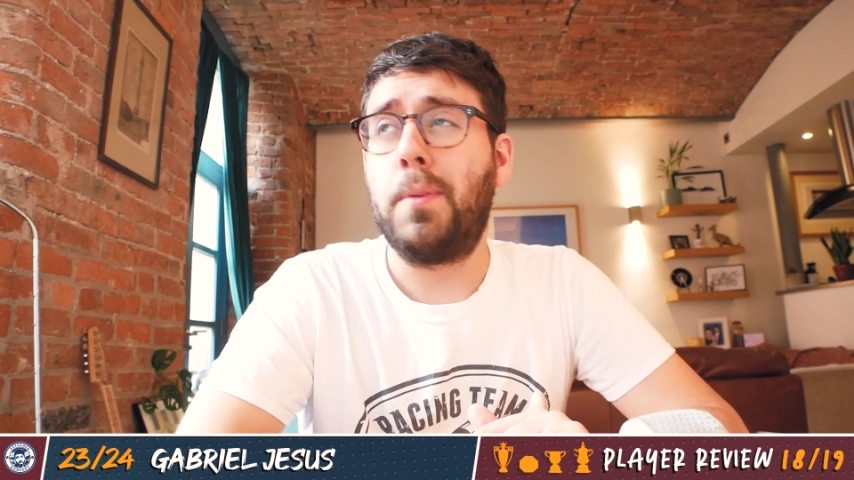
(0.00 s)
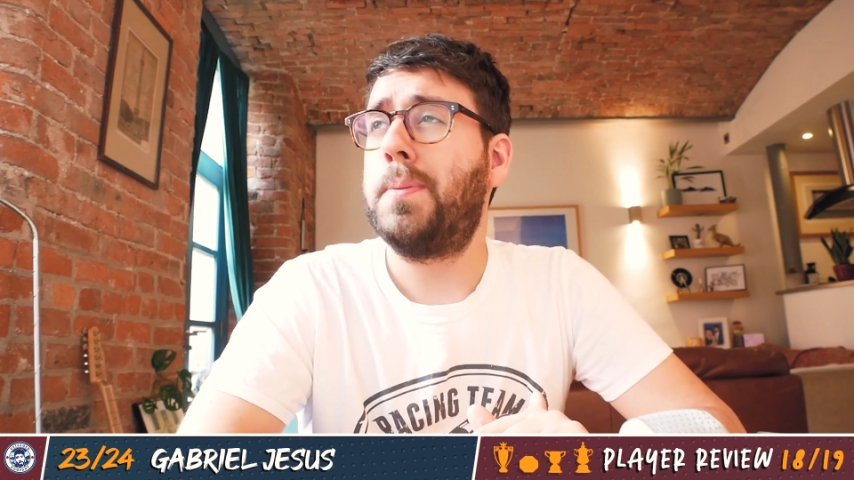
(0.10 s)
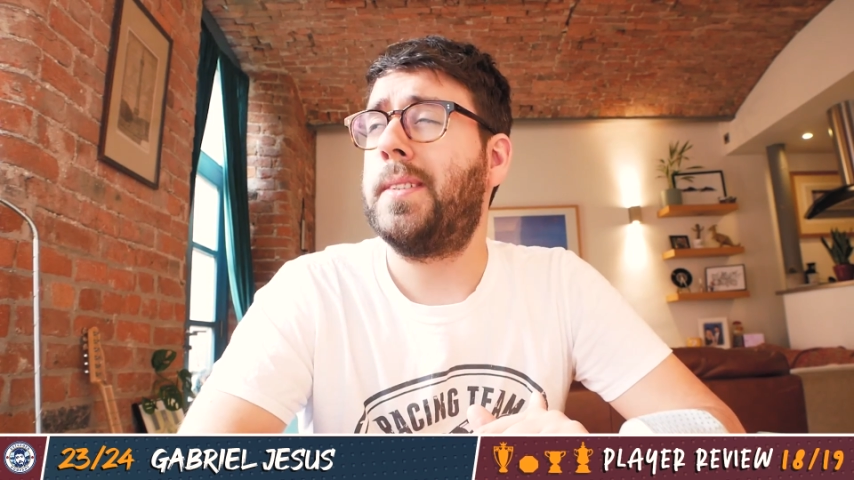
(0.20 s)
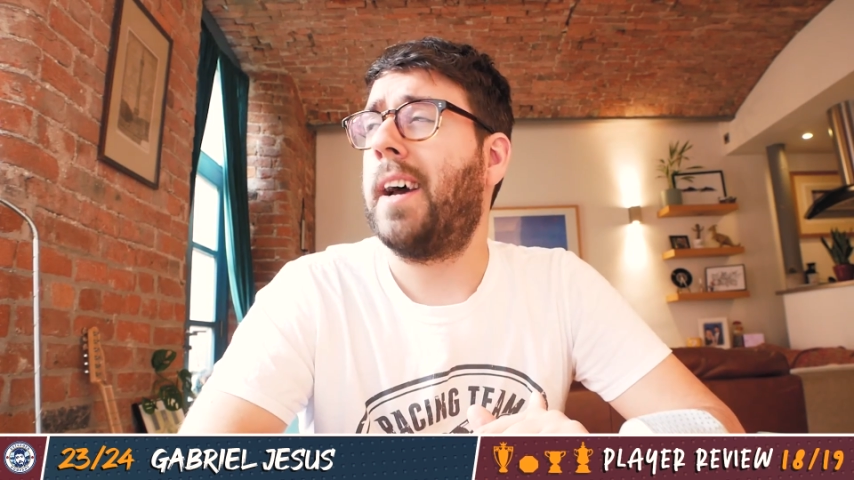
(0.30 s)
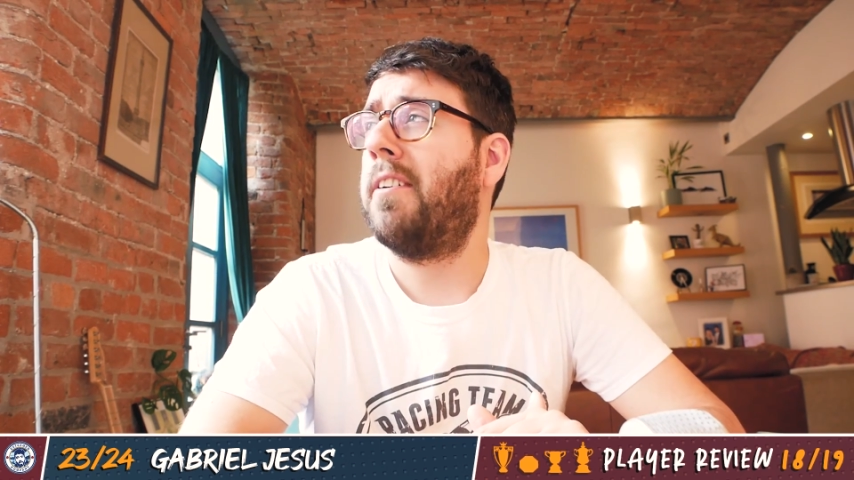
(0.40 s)
It
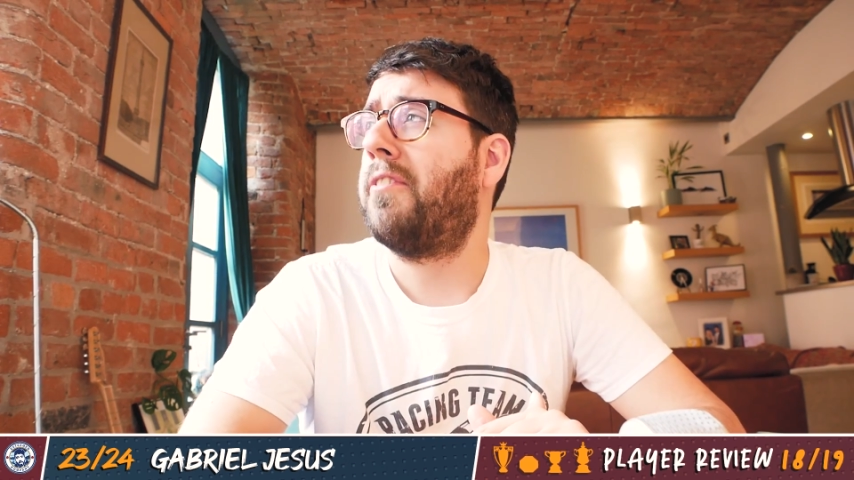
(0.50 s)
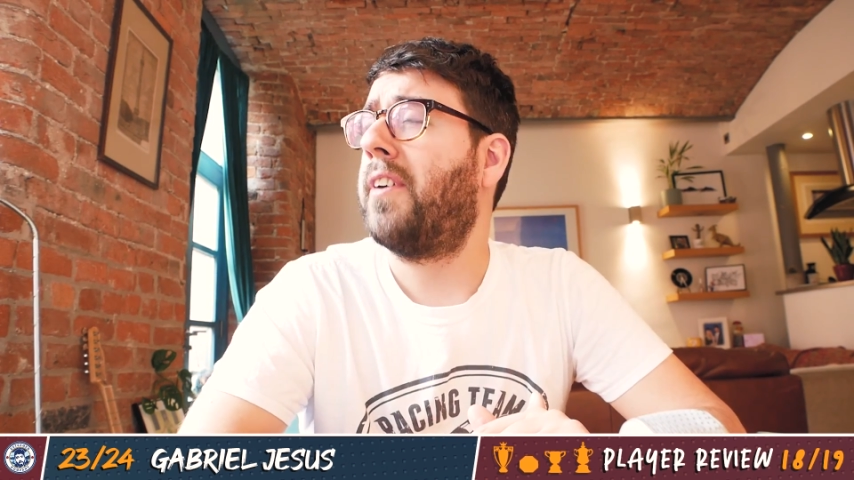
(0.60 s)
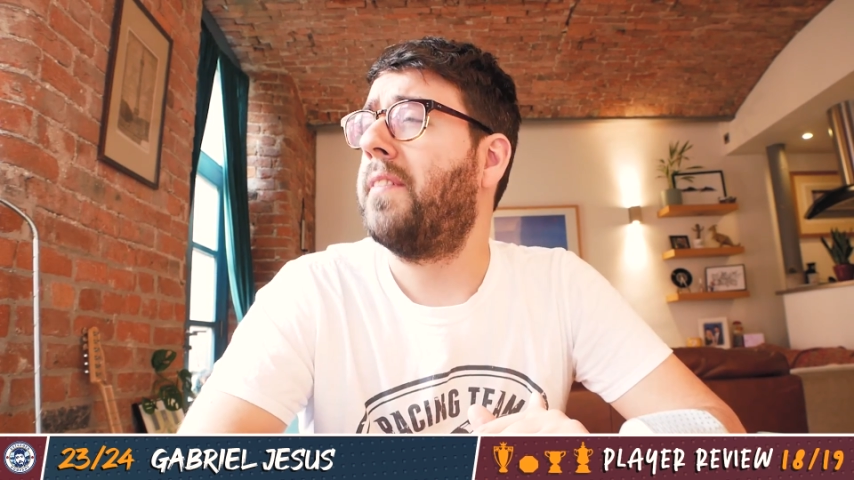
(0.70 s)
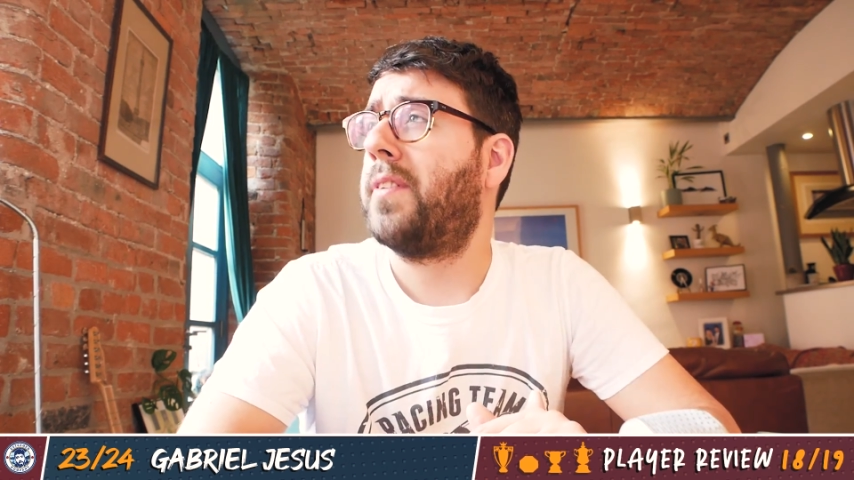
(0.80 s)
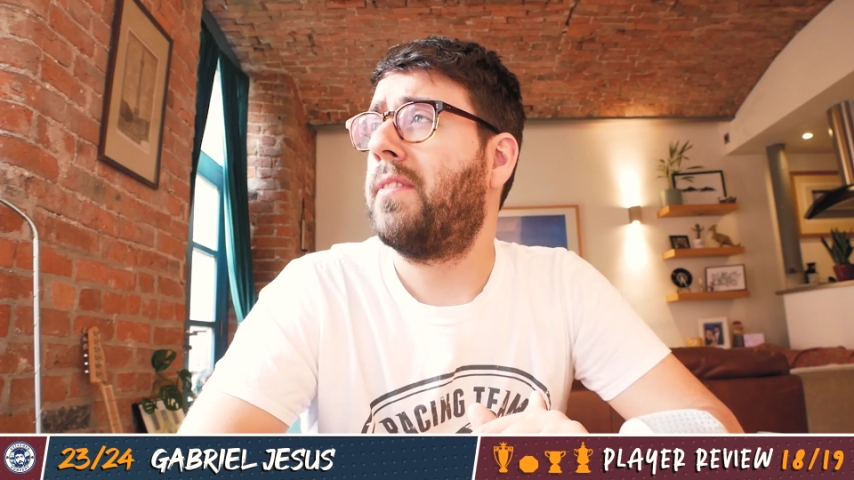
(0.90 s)
must be
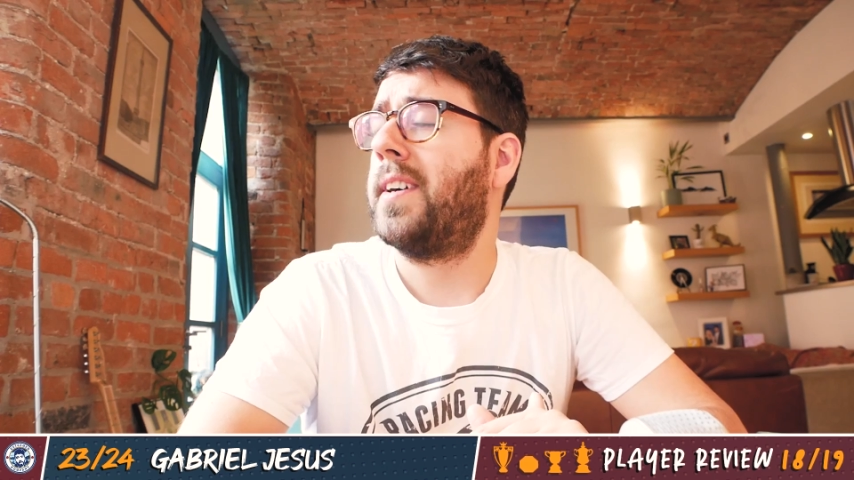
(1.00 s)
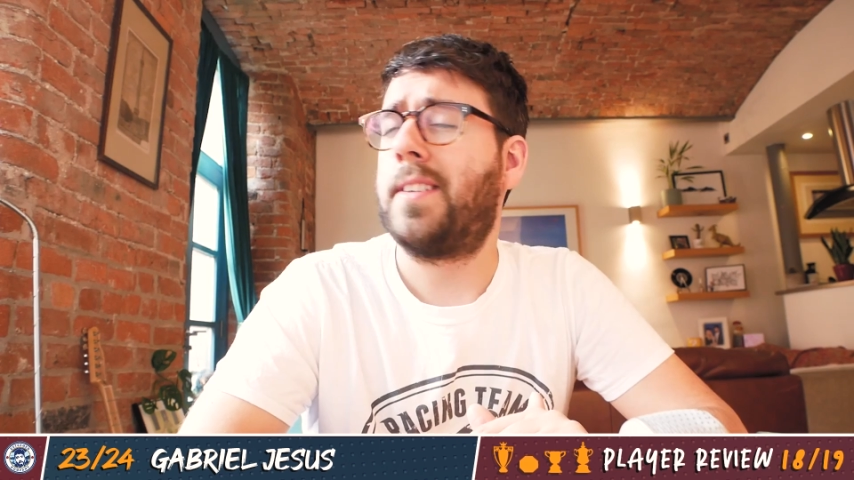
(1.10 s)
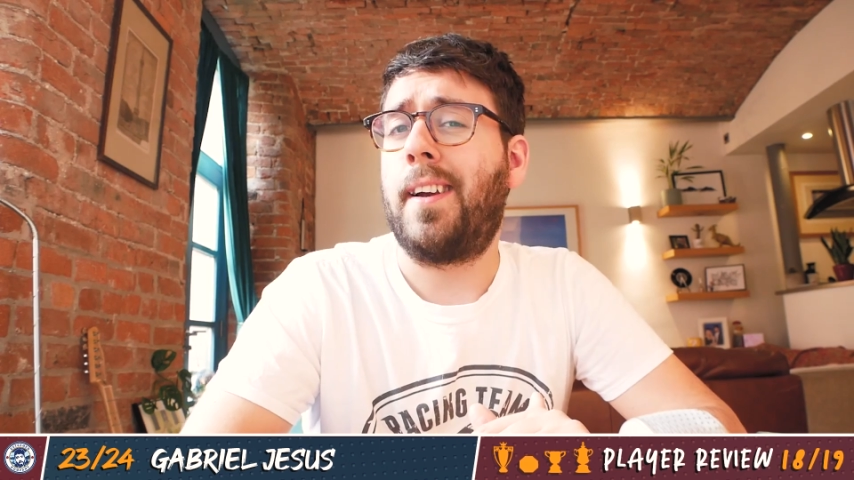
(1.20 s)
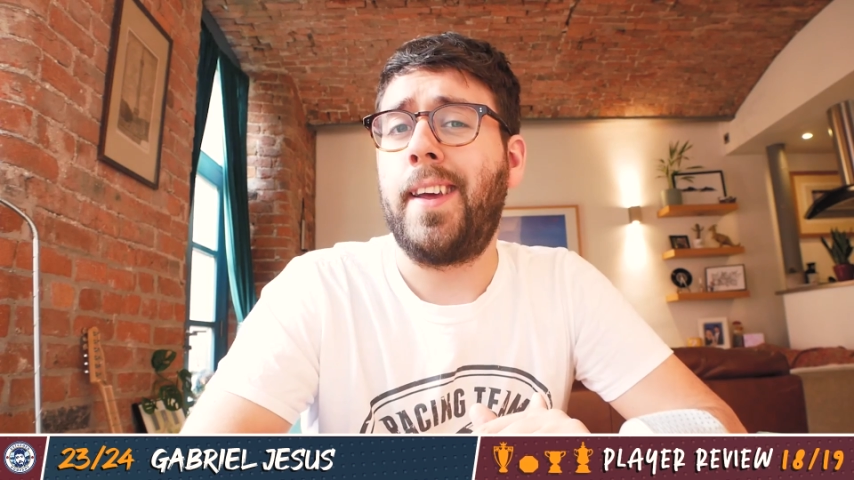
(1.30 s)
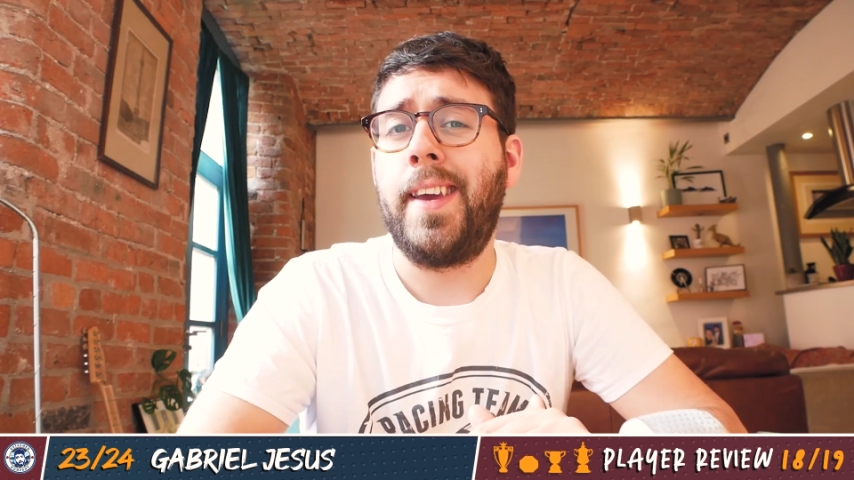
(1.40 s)
terrifying for the
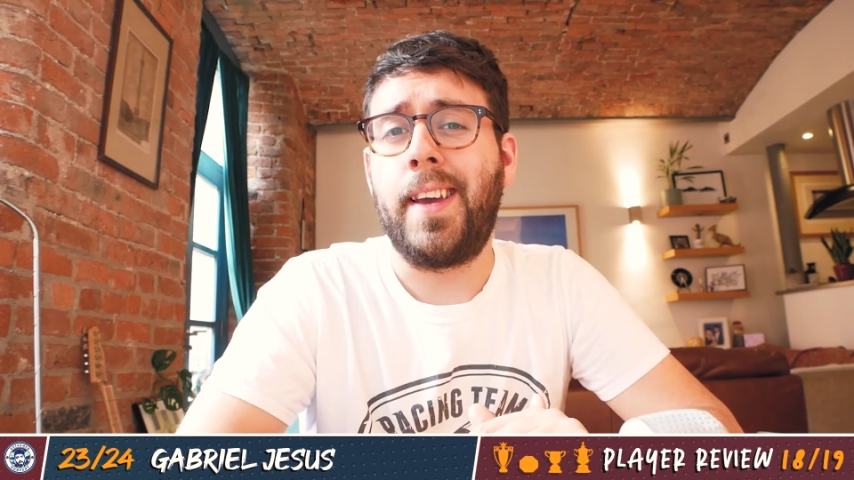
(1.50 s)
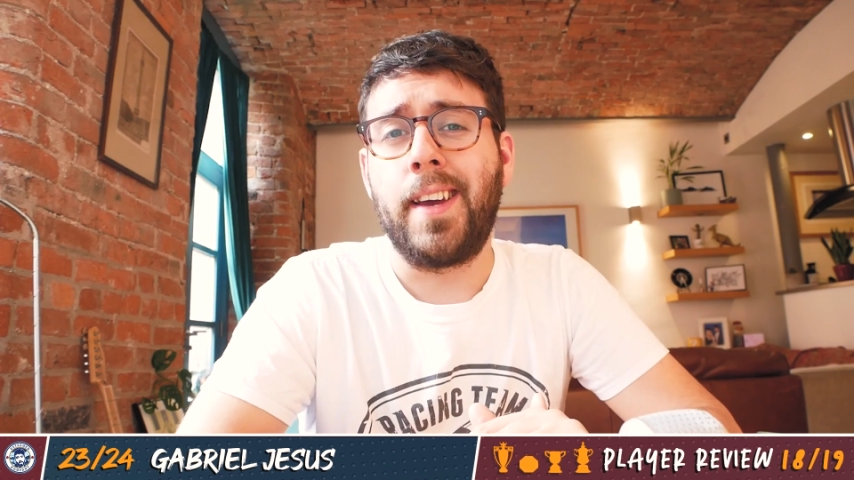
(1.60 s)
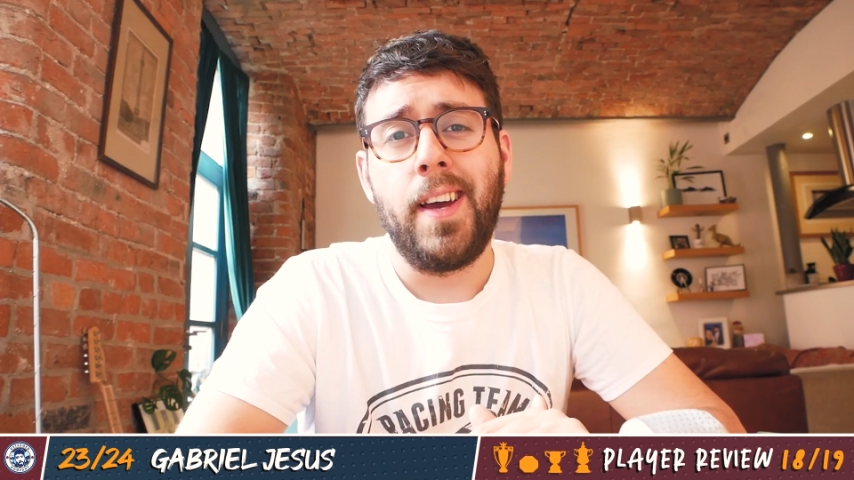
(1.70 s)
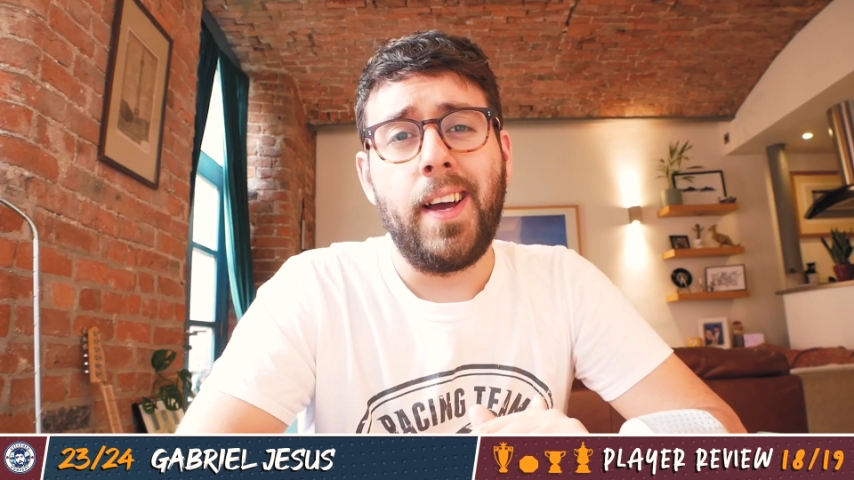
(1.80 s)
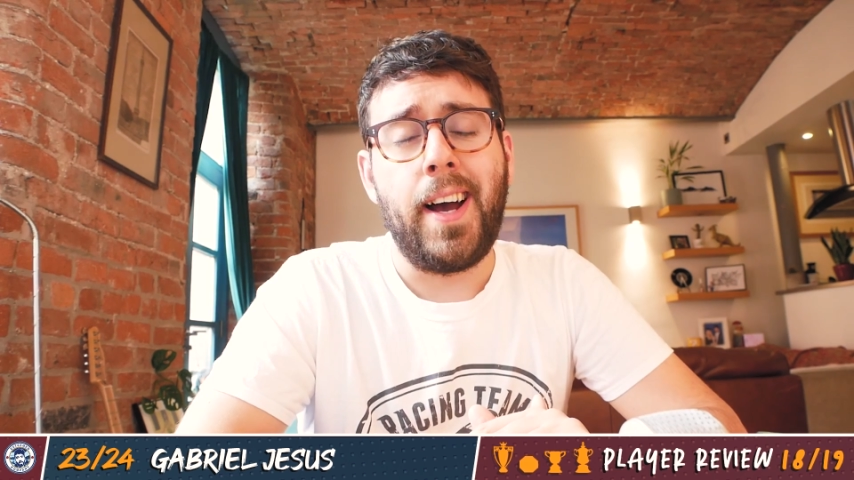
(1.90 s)
rest of the
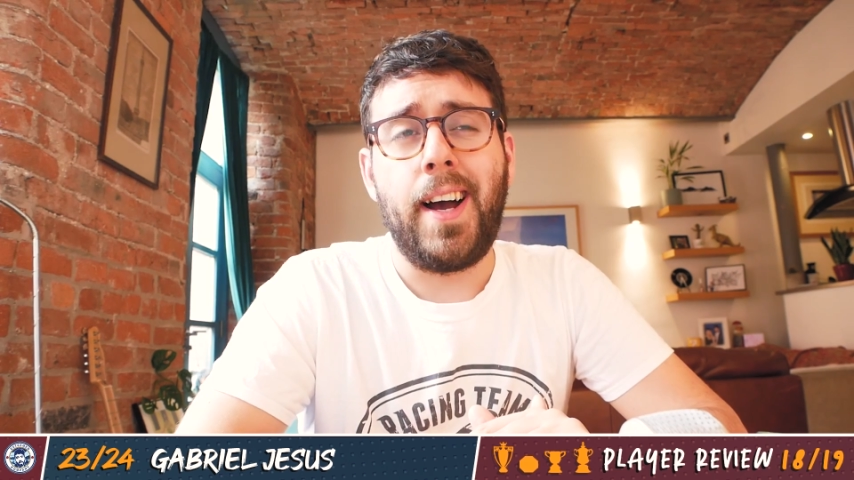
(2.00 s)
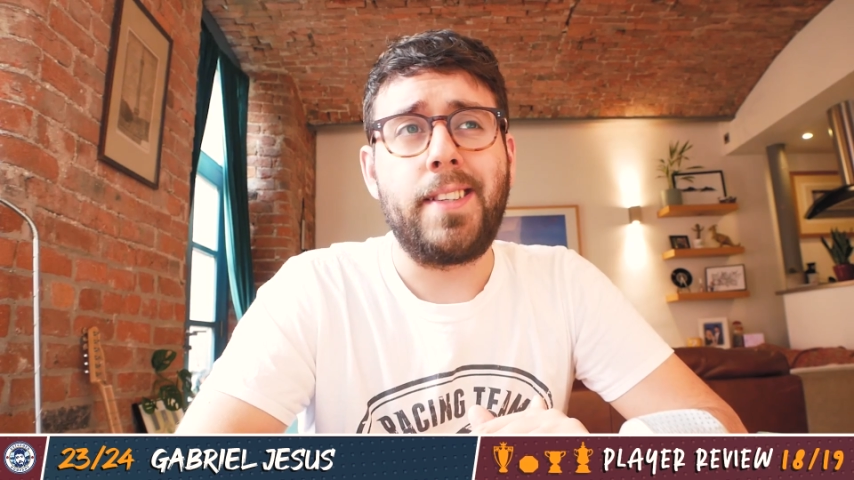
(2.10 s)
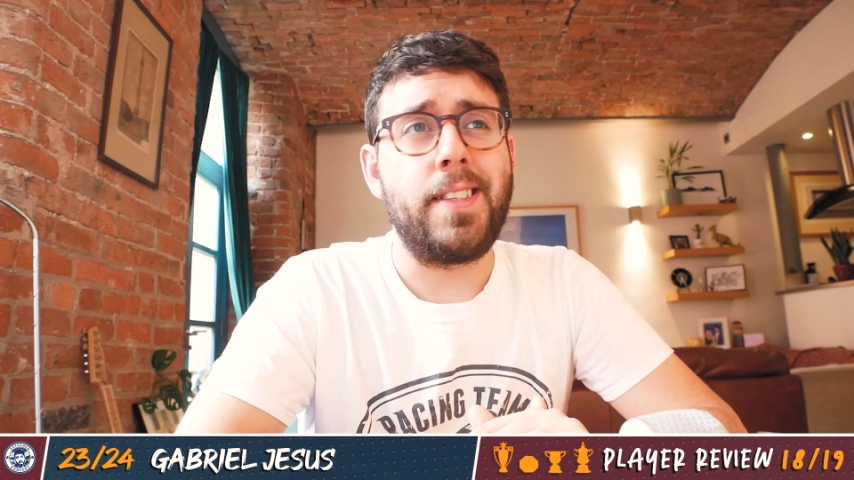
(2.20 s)
league uh,